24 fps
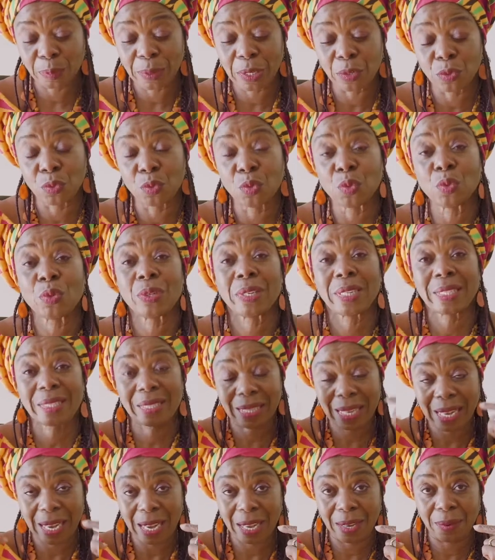but you do
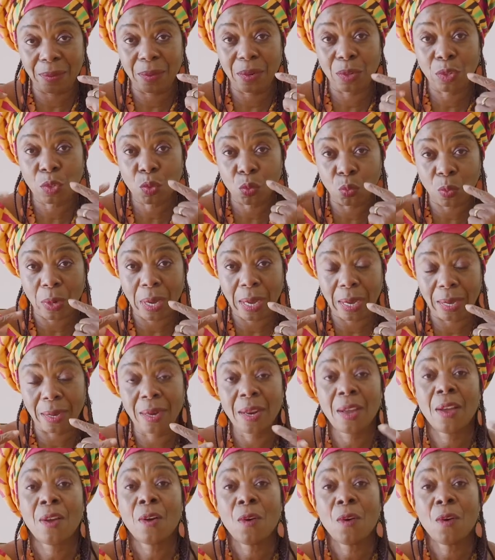this one